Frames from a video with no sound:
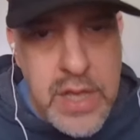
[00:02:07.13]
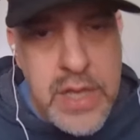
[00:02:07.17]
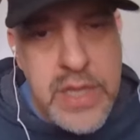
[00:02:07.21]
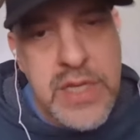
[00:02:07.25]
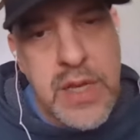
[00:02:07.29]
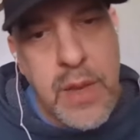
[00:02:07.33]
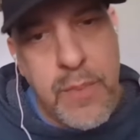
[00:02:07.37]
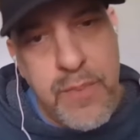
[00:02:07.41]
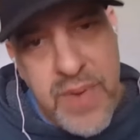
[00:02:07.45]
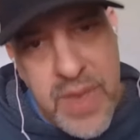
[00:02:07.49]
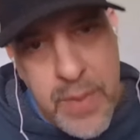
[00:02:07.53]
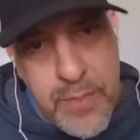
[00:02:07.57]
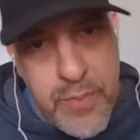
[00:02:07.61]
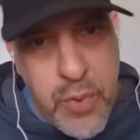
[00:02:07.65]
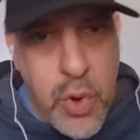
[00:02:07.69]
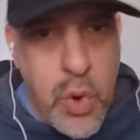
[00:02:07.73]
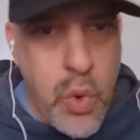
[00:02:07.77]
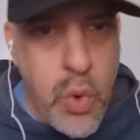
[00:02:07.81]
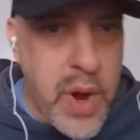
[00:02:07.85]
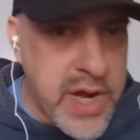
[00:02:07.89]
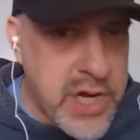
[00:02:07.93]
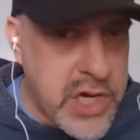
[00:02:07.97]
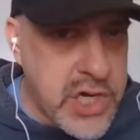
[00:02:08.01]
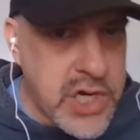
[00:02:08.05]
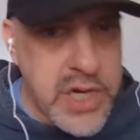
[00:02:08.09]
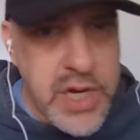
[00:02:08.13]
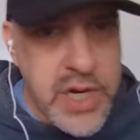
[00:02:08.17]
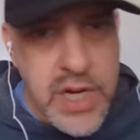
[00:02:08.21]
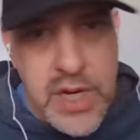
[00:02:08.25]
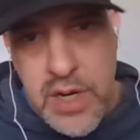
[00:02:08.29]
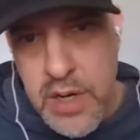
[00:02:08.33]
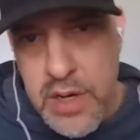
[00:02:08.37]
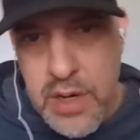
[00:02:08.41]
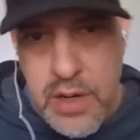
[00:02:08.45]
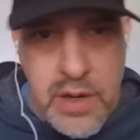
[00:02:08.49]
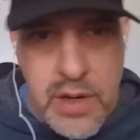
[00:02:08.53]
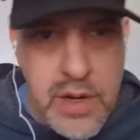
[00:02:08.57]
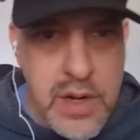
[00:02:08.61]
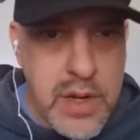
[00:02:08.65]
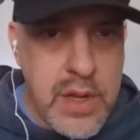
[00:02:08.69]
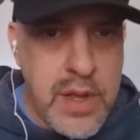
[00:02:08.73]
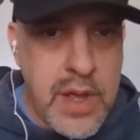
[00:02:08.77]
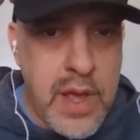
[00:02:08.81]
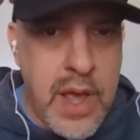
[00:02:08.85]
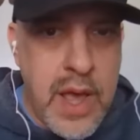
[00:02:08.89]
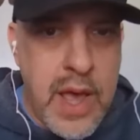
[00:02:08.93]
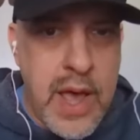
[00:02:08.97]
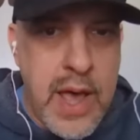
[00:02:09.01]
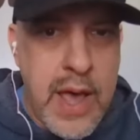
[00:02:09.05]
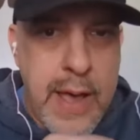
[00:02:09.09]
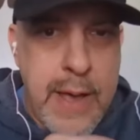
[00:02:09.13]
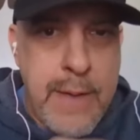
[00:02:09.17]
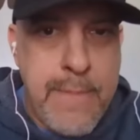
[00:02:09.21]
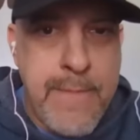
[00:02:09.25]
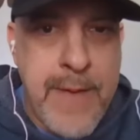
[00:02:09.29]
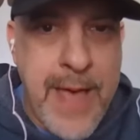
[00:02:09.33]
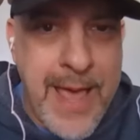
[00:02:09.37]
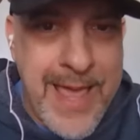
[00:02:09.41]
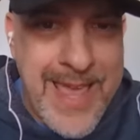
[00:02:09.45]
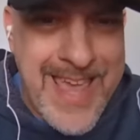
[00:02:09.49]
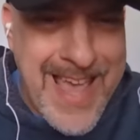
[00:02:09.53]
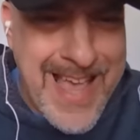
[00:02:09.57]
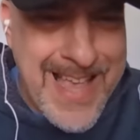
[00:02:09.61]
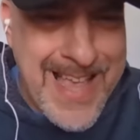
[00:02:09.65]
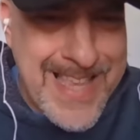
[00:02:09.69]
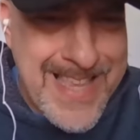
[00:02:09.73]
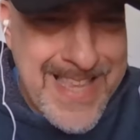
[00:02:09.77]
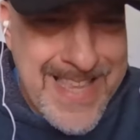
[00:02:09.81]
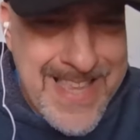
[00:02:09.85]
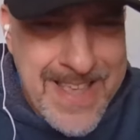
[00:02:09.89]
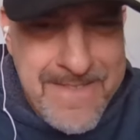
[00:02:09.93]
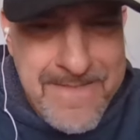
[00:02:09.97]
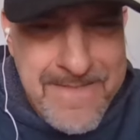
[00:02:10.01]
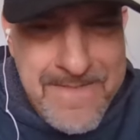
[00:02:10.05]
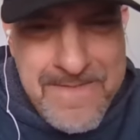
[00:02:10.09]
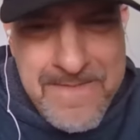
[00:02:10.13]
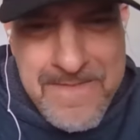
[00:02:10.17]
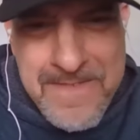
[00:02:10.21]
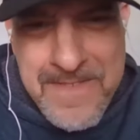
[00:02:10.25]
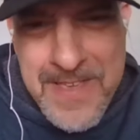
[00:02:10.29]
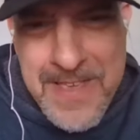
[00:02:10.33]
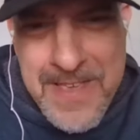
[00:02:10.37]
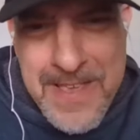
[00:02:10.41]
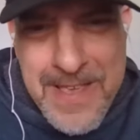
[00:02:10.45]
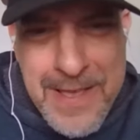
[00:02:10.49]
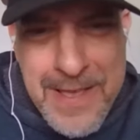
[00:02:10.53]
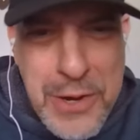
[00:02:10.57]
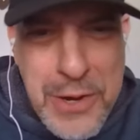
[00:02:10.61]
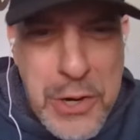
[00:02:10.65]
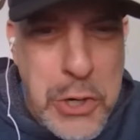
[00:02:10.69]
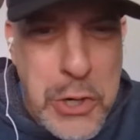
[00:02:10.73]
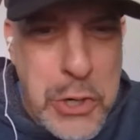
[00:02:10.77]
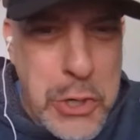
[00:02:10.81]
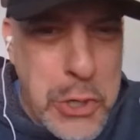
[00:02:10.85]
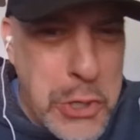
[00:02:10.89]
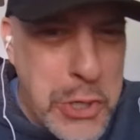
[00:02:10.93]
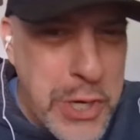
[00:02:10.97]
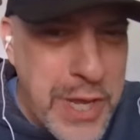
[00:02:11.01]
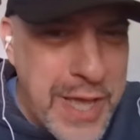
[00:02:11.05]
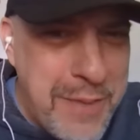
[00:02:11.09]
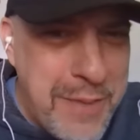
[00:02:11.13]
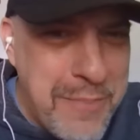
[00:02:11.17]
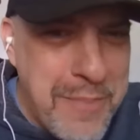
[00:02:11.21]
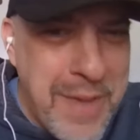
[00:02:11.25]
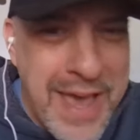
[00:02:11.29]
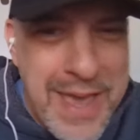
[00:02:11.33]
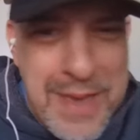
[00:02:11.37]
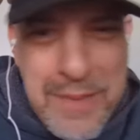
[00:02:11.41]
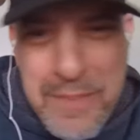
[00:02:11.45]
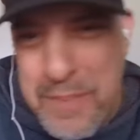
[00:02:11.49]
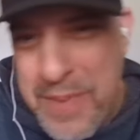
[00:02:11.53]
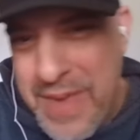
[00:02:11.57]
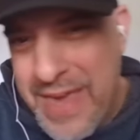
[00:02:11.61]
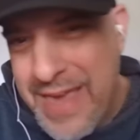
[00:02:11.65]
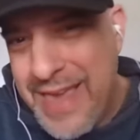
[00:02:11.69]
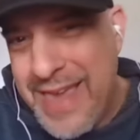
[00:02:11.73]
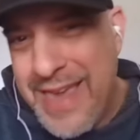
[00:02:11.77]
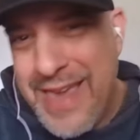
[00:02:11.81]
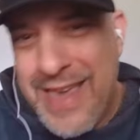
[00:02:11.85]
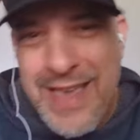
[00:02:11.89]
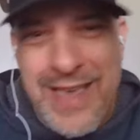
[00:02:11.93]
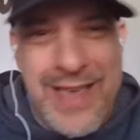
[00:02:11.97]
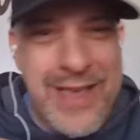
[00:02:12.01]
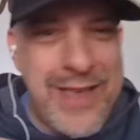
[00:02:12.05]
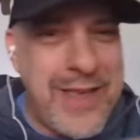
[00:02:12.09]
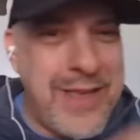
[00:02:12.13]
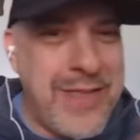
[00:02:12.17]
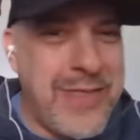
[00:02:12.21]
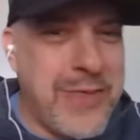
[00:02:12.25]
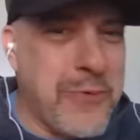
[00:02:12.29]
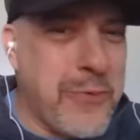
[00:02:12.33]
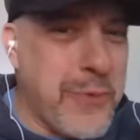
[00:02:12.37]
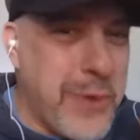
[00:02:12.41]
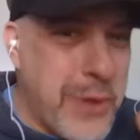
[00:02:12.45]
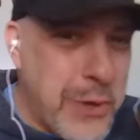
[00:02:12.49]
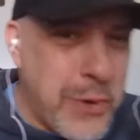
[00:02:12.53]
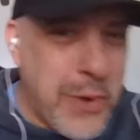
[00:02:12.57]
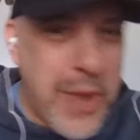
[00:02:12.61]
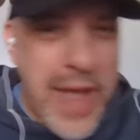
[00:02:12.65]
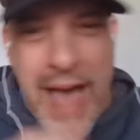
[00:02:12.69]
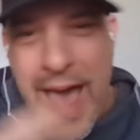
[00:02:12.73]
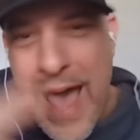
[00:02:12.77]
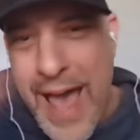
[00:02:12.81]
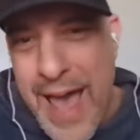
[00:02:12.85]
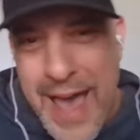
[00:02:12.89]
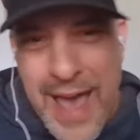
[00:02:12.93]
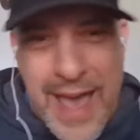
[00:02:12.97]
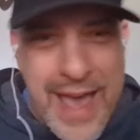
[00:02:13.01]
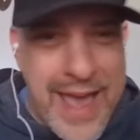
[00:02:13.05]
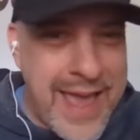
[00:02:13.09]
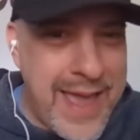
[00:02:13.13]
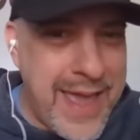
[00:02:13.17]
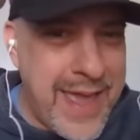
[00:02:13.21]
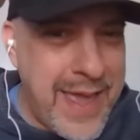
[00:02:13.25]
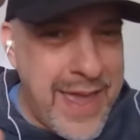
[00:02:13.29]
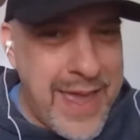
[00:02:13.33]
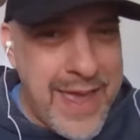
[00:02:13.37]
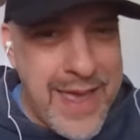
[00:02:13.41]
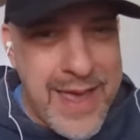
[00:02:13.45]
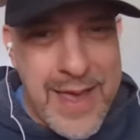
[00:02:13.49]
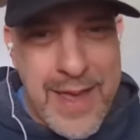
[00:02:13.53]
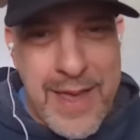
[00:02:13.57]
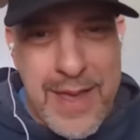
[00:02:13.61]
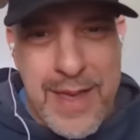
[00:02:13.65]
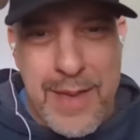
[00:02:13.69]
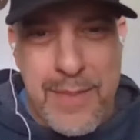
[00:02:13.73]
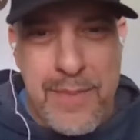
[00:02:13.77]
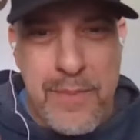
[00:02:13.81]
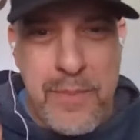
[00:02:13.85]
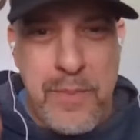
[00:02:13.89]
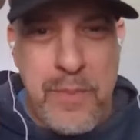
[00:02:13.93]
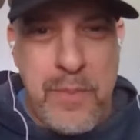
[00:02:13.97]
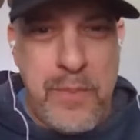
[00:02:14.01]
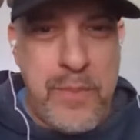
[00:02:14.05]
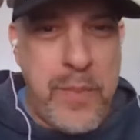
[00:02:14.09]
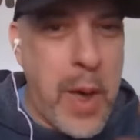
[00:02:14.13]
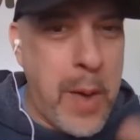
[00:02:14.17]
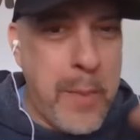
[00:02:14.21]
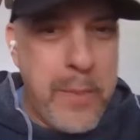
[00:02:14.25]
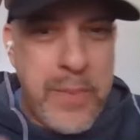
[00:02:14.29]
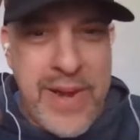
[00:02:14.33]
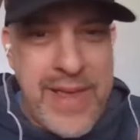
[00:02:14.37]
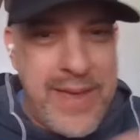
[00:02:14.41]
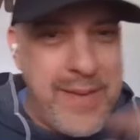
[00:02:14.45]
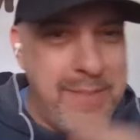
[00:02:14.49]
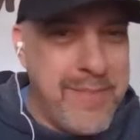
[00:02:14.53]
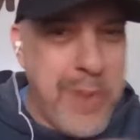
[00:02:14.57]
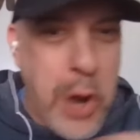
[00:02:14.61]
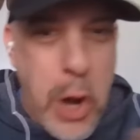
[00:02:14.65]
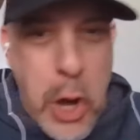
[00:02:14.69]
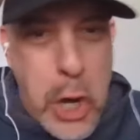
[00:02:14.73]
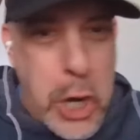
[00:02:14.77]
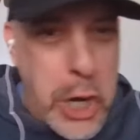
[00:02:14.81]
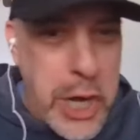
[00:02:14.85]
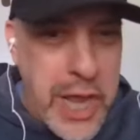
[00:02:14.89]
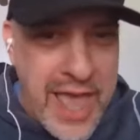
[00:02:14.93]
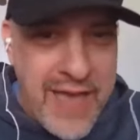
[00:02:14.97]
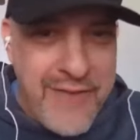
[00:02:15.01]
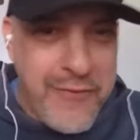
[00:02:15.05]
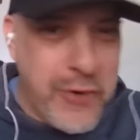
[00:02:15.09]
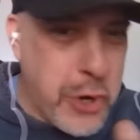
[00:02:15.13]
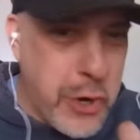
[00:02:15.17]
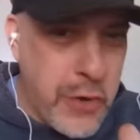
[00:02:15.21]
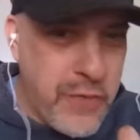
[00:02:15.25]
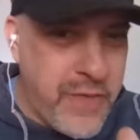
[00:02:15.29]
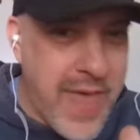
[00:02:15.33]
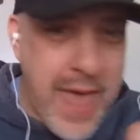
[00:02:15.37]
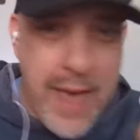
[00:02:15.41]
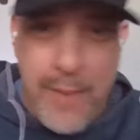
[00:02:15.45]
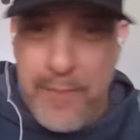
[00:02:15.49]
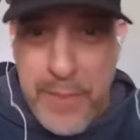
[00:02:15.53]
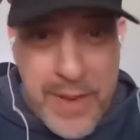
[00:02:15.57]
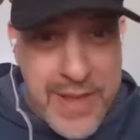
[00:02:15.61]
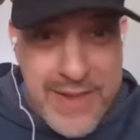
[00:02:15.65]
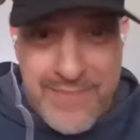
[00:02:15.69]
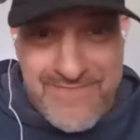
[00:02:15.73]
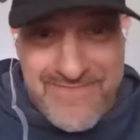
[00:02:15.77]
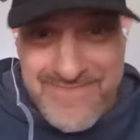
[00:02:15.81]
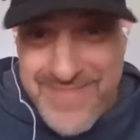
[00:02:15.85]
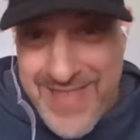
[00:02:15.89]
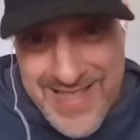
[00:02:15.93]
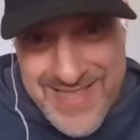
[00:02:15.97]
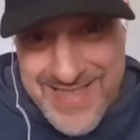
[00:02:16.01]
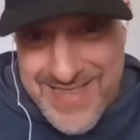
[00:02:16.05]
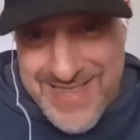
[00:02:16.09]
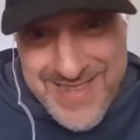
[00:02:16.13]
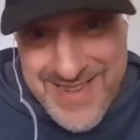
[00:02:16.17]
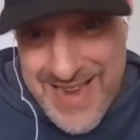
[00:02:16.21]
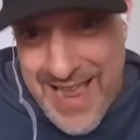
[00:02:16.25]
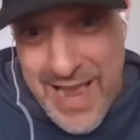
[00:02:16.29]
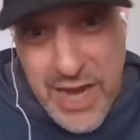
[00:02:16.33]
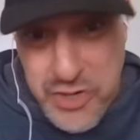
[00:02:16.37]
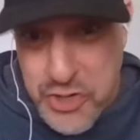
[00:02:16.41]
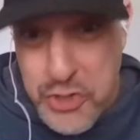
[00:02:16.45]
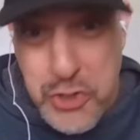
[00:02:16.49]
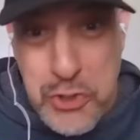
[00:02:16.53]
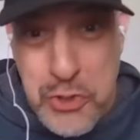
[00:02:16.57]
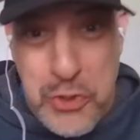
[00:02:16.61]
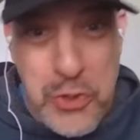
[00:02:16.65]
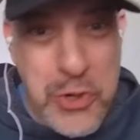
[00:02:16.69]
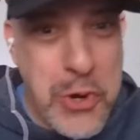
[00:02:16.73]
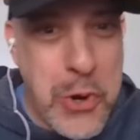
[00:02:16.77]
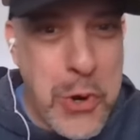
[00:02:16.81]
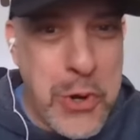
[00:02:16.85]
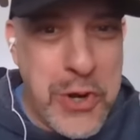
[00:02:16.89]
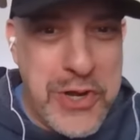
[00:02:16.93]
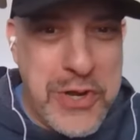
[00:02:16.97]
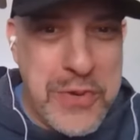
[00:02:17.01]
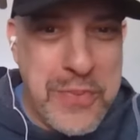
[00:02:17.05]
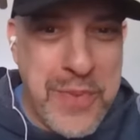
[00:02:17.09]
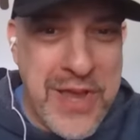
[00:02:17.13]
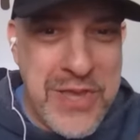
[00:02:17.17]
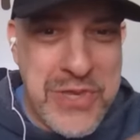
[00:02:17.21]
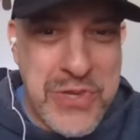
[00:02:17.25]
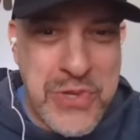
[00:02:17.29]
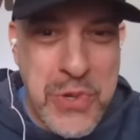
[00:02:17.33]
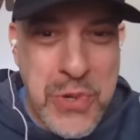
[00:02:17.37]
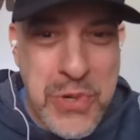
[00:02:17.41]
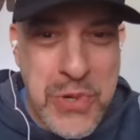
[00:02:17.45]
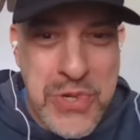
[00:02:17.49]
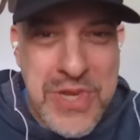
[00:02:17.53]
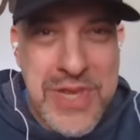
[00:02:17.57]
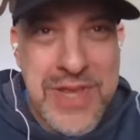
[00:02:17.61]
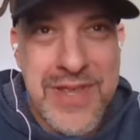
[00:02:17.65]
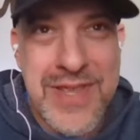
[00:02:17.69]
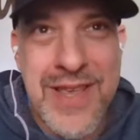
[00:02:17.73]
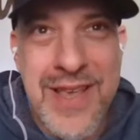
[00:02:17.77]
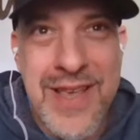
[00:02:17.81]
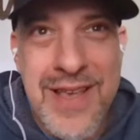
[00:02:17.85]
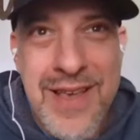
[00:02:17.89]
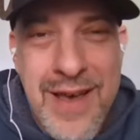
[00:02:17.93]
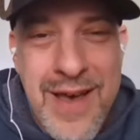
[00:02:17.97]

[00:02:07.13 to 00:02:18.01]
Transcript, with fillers: Some people question, um, I guess, if Ernie might be the real guy uh, puppeting Barney. I've heard that, but that's not true, according to my sources.